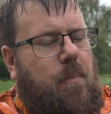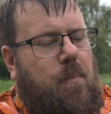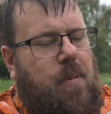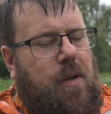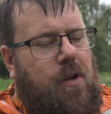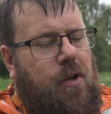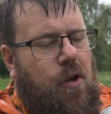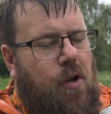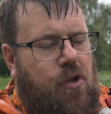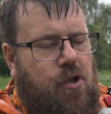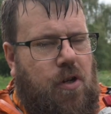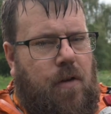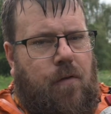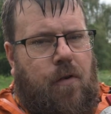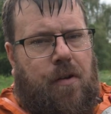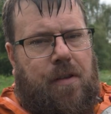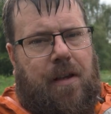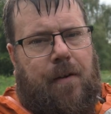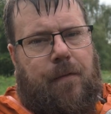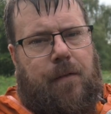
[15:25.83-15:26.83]
Because you've
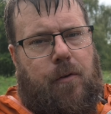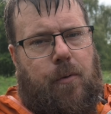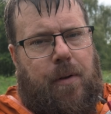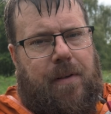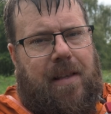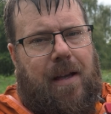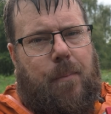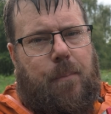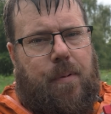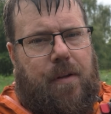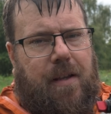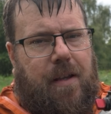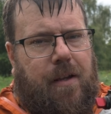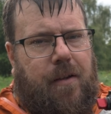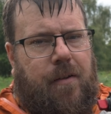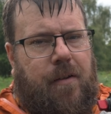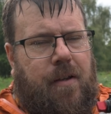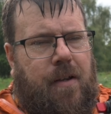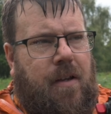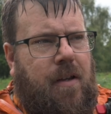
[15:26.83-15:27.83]
got that fluid
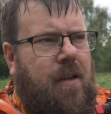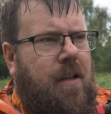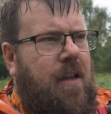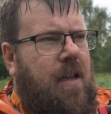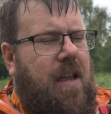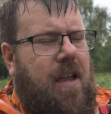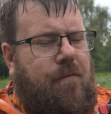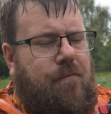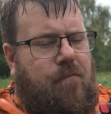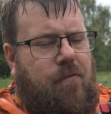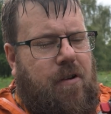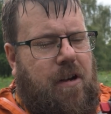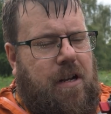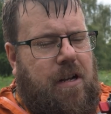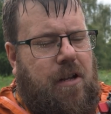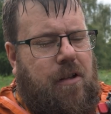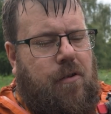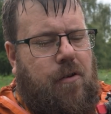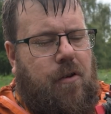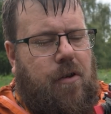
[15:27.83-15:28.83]
dampening, it
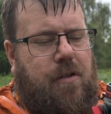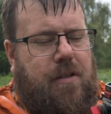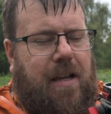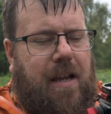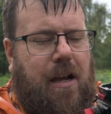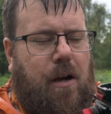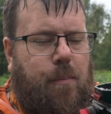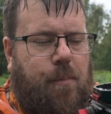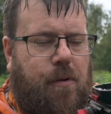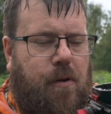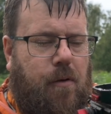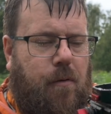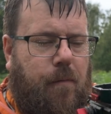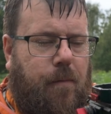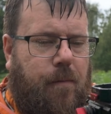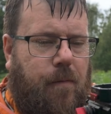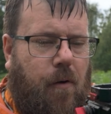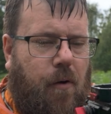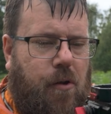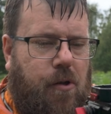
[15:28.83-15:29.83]
really does help you
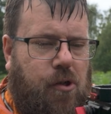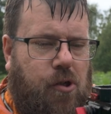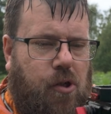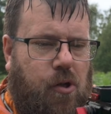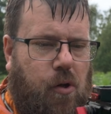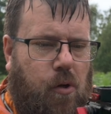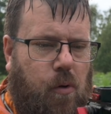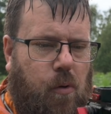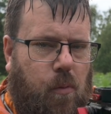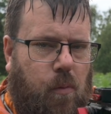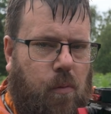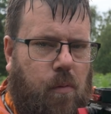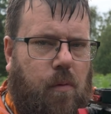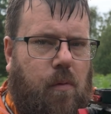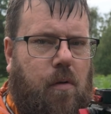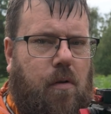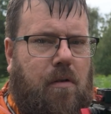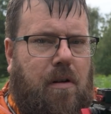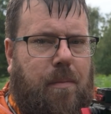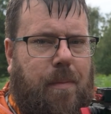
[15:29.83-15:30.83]
fine tune
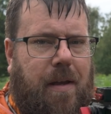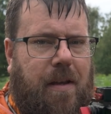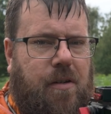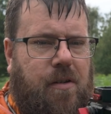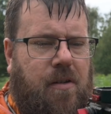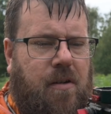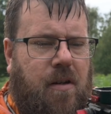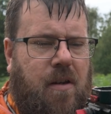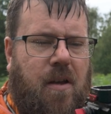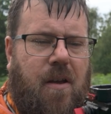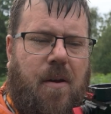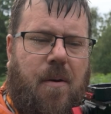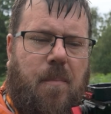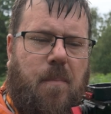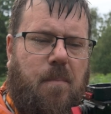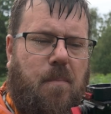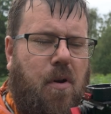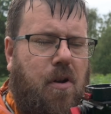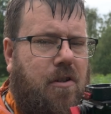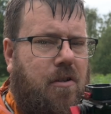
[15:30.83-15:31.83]
your image,
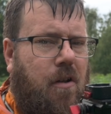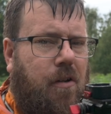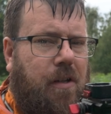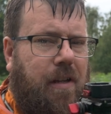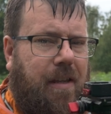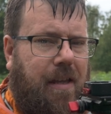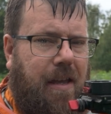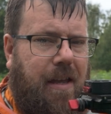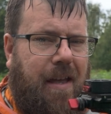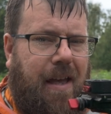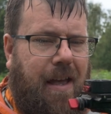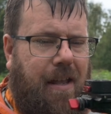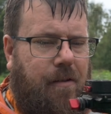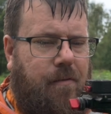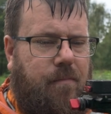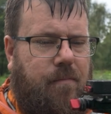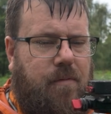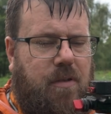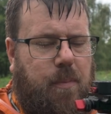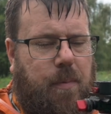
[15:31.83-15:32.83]
much like a gear head,
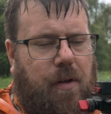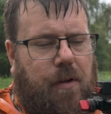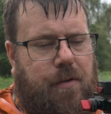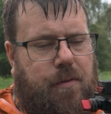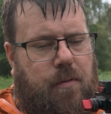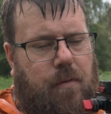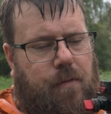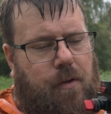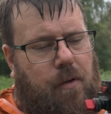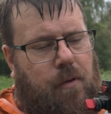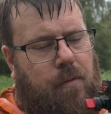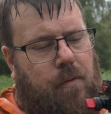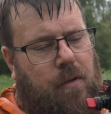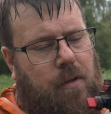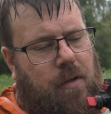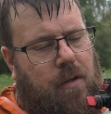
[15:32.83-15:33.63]
to be honest with you.